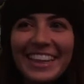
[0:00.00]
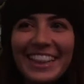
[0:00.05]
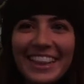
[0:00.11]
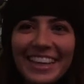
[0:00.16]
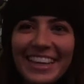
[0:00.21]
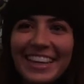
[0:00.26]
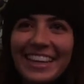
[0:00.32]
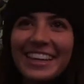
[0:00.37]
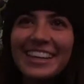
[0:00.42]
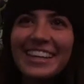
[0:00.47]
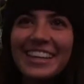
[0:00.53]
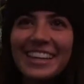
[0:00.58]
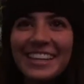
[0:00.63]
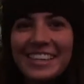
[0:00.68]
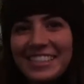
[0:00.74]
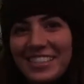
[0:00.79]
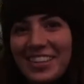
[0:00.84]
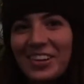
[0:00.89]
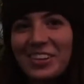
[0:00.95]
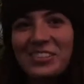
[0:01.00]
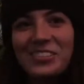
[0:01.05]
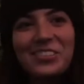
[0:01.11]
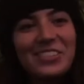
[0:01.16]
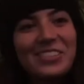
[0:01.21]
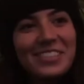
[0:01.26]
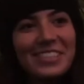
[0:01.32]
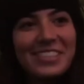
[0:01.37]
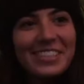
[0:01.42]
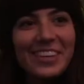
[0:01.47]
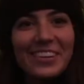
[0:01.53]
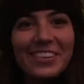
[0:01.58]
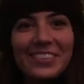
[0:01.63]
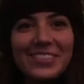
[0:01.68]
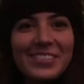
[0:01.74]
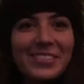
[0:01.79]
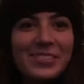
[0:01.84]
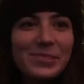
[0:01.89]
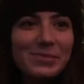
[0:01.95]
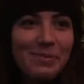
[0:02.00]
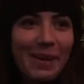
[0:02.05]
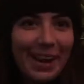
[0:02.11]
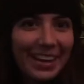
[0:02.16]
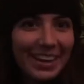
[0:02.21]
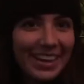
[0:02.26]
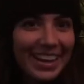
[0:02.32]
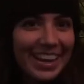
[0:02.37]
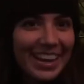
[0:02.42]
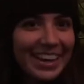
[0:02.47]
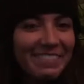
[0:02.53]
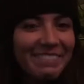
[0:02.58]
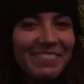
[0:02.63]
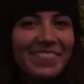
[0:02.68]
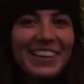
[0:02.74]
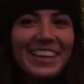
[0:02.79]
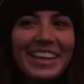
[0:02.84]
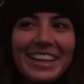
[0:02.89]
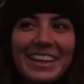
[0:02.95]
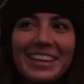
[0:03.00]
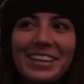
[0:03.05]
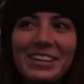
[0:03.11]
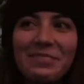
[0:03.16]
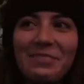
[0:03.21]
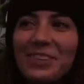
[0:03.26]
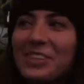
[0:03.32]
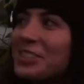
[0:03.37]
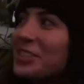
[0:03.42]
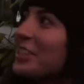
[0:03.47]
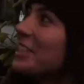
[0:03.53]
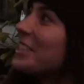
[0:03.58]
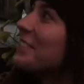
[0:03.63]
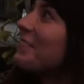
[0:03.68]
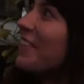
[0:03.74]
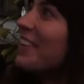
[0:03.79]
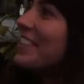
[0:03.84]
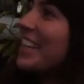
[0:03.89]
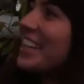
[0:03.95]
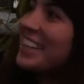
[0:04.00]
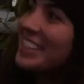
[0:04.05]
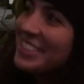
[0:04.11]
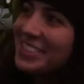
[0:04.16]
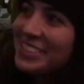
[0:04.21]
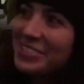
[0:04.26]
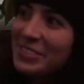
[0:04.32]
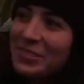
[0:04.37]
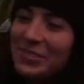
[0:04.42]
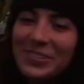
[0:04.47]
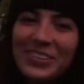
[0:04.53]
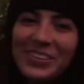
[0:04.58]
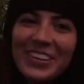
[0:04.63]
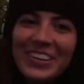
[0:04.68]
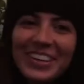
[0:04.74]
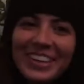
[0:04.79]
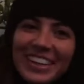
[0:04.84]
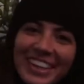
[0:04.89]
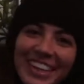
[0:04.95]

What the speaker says: the Centre de Danse du Marais, which is my dance school.